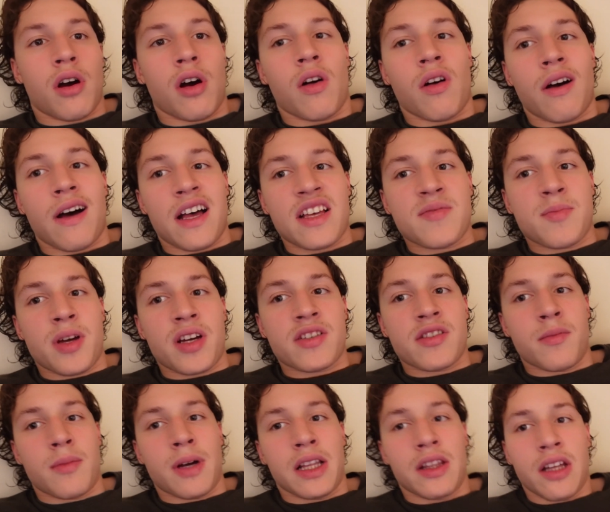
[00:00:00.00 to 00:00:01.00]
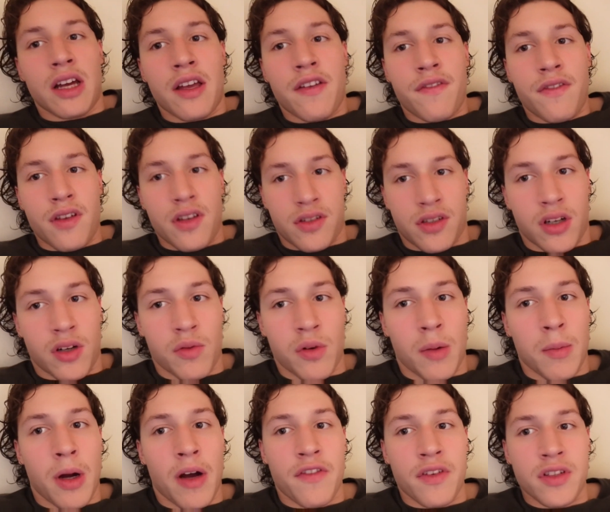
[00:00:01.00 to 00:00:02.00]
all aspects of my life is going to
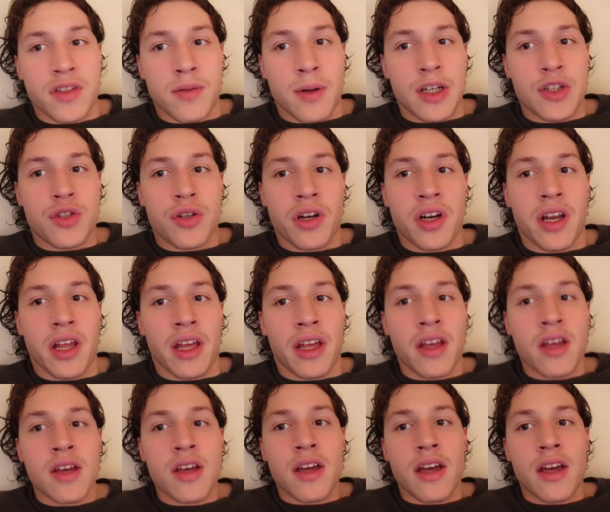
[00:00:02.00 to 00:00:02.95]
rub off into my trading